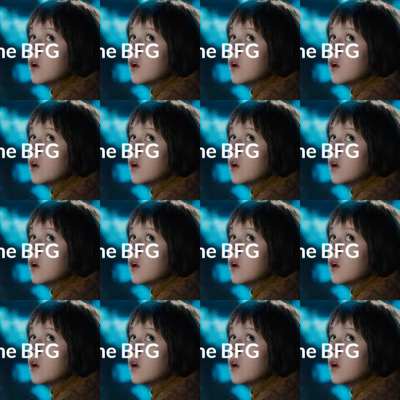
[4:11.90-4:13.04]

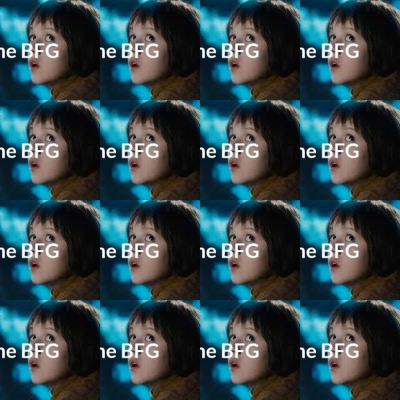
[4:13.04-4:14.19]

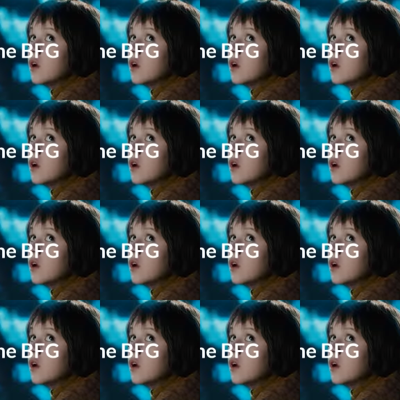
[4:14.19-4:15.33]

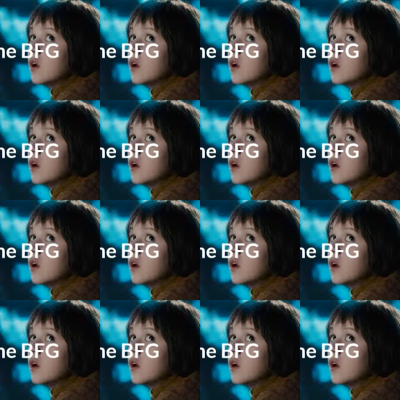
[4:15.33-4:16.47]

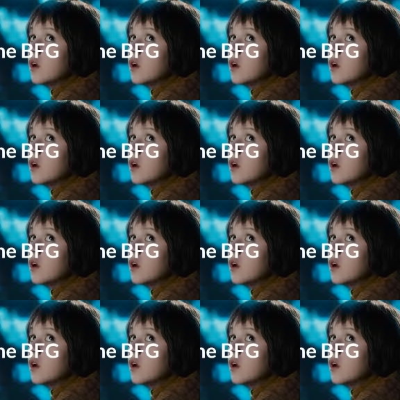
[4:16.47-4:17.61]

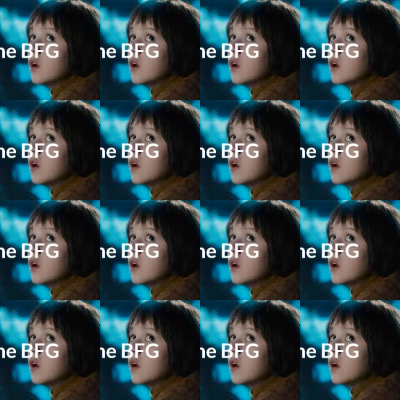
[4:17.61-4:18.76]

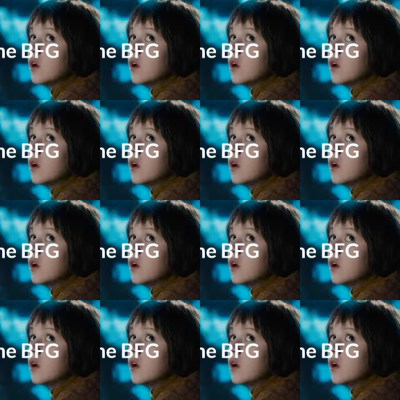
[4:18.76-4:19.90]
The face doesn't move, so there is nothing to read.